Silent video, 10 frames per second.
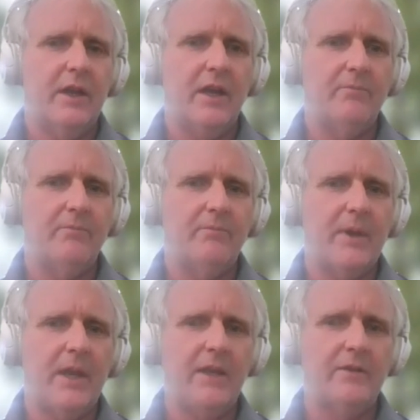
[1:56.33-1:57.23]

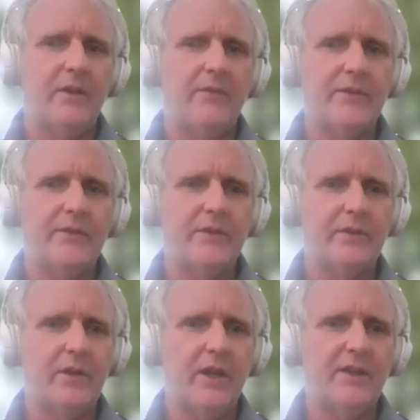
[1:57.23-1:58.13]
And I
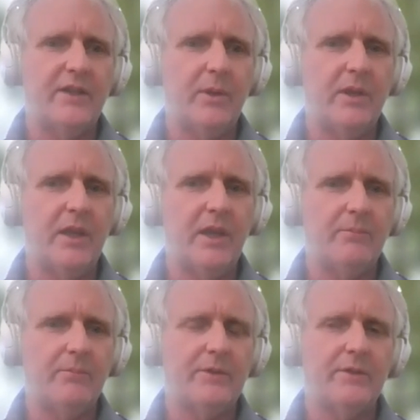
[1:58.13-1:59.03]
visited IDP
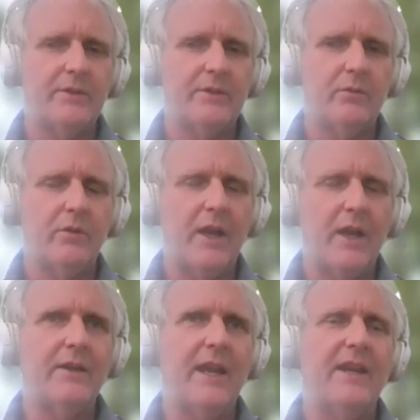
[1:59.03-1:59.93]
camps, or
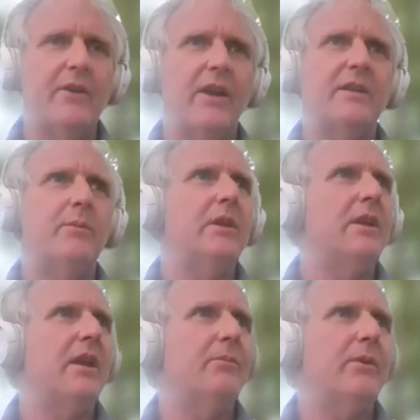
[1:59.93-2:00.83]
an IDP
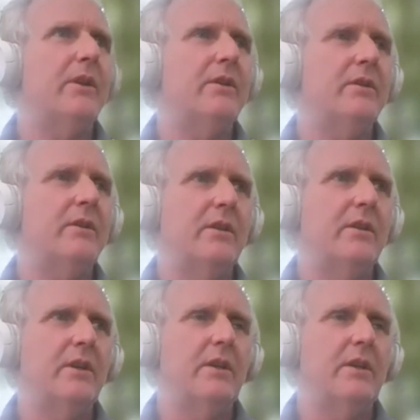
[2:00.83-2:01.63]
camp in